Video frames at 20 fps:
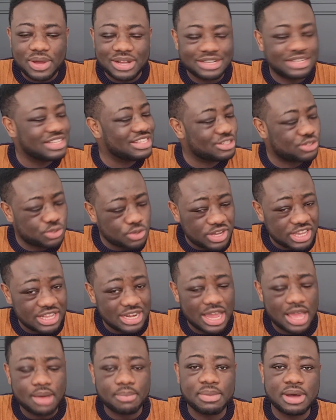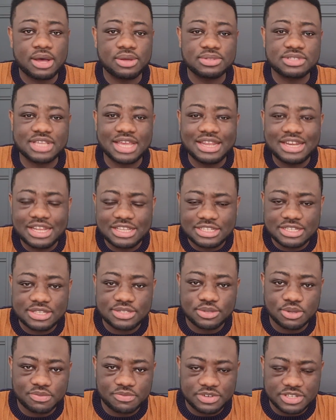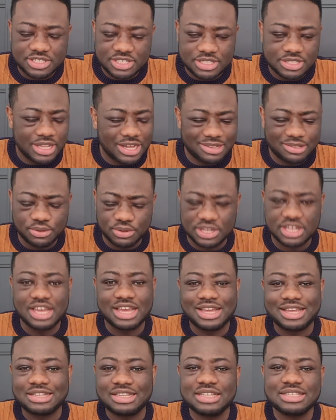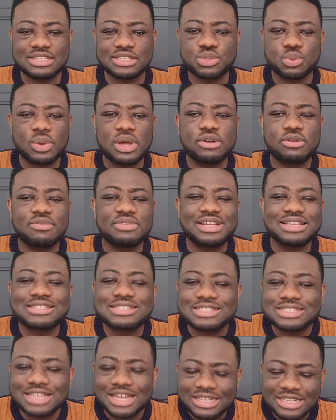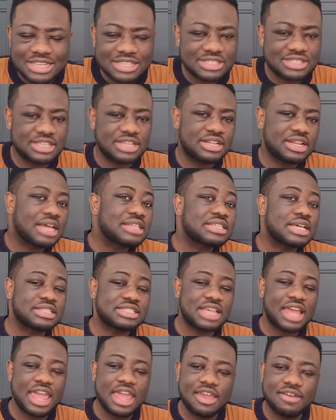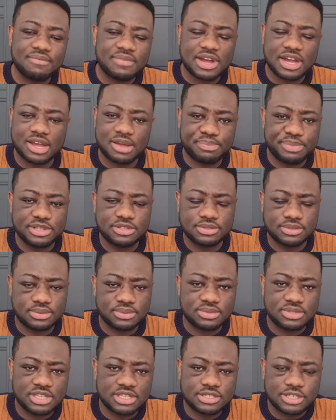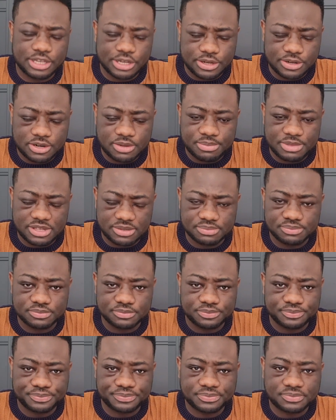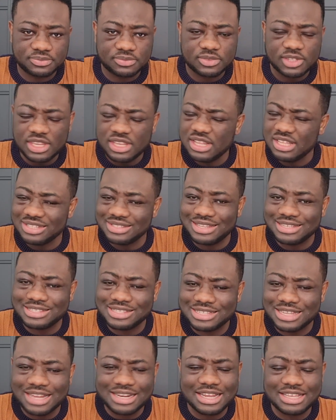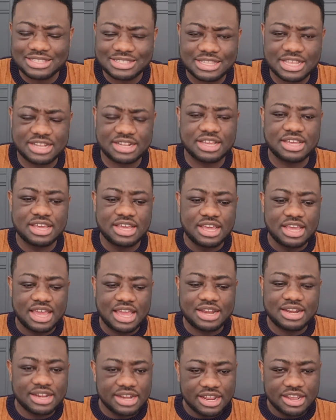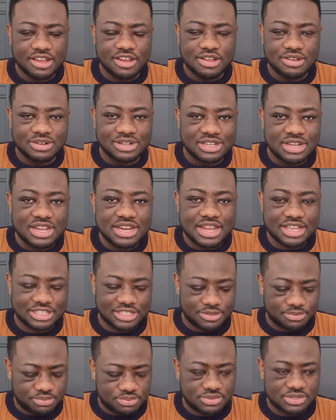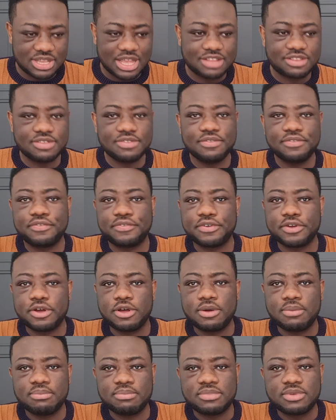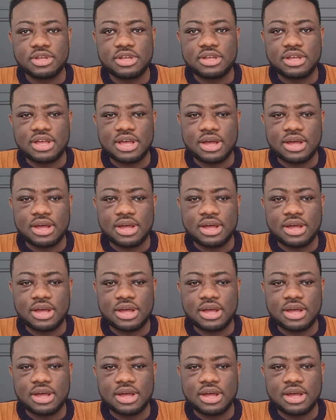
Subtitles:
one, he's talking about energy sovereignty. Now, look, this is one of the saddest things that has ever happened to this economy. The saddest thing. And leadership, starting from